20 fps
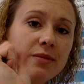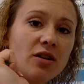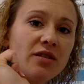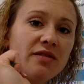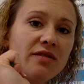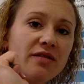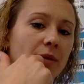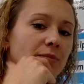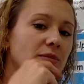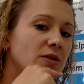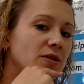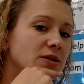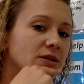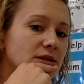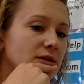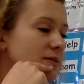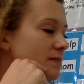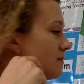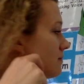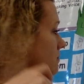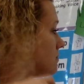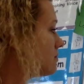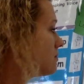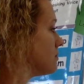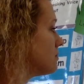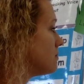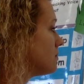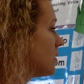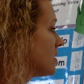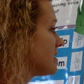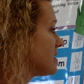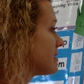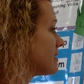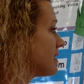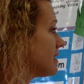The smallest amount of apples.